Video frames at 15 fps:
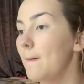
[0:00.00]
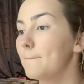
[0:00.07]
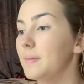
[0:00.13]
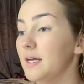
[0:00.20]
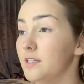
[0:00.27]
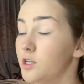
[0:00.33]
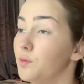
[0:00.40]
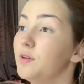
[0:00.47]

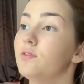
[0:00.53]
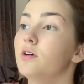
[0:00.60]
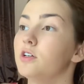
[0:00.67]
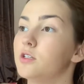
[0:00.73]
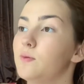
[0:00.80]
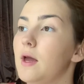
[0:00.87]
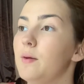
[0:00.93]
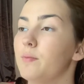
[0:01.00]
But so we've got
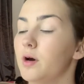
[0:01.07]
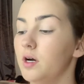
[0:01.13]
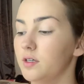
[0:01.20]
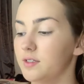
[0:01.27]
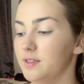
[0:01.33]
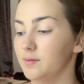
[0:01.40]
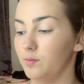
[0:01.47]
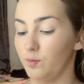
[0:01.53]
Spain
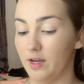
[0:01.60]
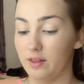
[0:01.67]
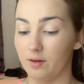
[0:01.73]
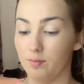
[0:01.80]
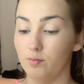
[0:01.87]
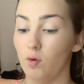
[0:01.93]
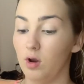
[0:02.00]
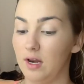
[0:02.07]
booked with
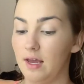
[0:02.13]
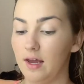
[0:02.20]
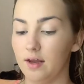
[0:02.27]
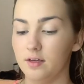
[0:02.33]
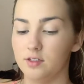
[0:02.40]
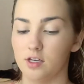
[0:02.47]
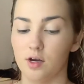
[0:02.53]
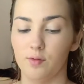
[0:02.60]
Molly,
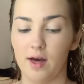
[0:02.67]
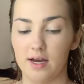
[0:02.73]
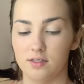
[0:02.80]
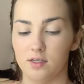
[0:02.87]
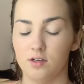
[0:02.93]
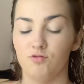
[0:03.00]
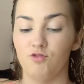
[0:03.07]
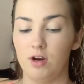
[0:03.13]
so that's
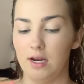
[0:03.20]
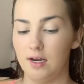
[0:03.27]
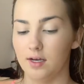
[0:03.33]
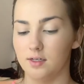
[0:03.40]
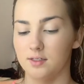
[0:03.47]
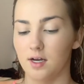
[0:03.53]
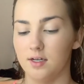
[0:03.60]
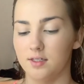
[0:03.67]
really
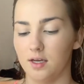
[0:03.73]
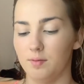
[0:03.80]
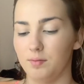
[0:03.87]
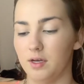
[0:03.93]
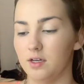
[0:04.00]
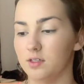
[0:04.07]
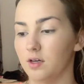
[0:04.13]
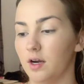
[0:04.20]
exciting,
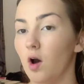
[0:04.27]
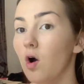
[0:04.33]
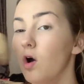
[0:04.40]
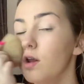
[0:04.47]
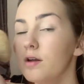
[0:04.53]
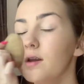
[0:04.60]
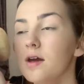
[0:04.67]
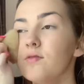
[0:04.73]
because like
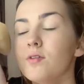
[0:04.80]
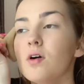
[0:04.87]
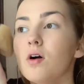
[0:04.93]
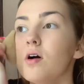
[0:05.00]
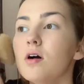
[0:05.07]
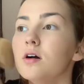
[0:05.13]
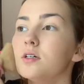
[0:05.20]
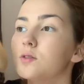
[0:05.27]
holiday
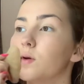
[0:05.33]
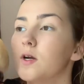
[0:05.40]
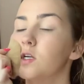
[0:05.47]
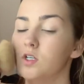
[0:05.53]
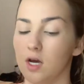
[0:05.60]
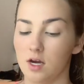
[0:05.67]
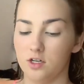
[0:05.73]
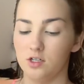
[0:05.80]
vlogs,
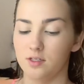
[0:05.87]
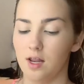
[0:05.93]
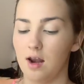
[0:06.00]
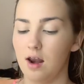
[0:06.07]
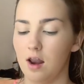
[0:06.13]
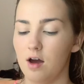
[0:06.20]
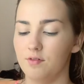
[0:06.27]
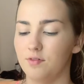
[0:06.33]
which I just
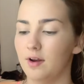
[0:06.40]
love.